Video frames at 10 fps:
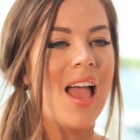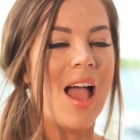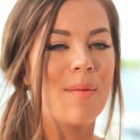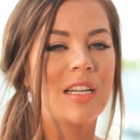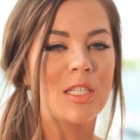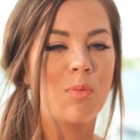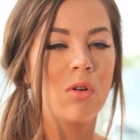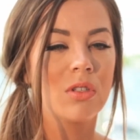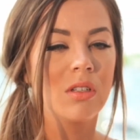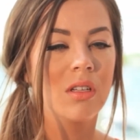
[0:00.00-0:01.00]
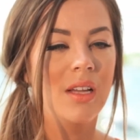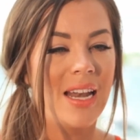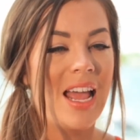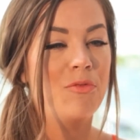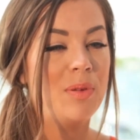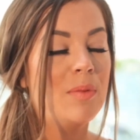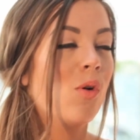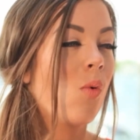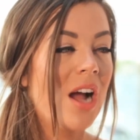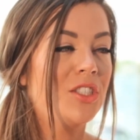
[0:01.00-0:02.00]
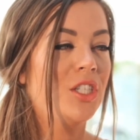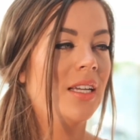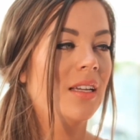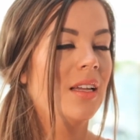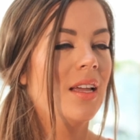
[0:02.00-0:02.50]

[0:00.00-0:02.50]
at my disposal, and I have people watching.